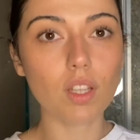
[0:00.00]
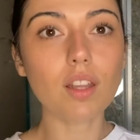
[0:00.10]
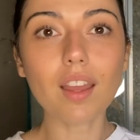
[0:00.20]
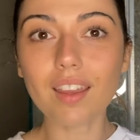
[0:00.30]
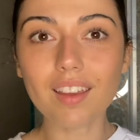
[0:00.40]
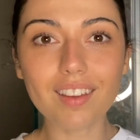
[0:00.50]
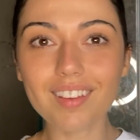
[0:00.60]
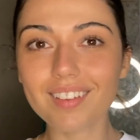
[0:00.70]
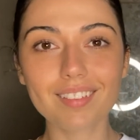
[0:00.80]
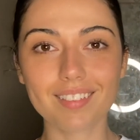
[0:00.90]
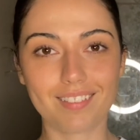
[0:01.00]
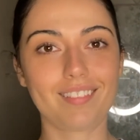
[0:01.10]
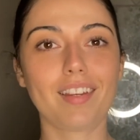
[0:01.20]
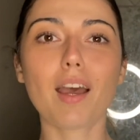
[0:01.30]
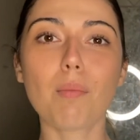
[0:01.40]
Like,
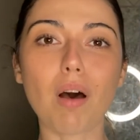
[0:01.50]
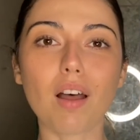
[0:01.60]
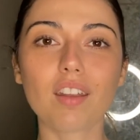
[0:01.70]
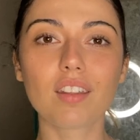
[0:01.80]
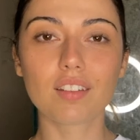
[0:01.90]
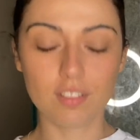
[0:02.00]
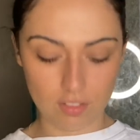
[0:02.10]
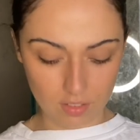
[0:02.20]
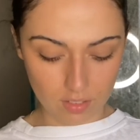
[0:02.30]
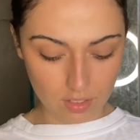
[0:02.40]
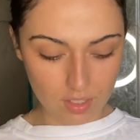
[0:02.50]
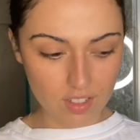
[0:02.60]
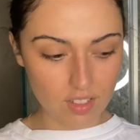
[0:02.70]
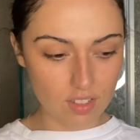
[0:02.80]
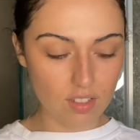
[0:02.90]
come on.
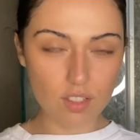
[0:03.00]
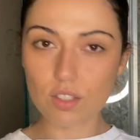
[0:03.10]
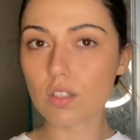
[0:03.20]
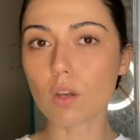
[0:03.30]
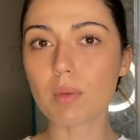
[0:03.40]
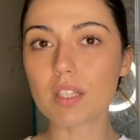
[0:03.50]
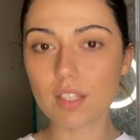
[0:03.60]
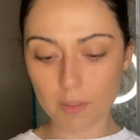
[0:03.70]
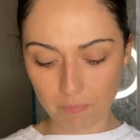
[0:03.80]
So amazing.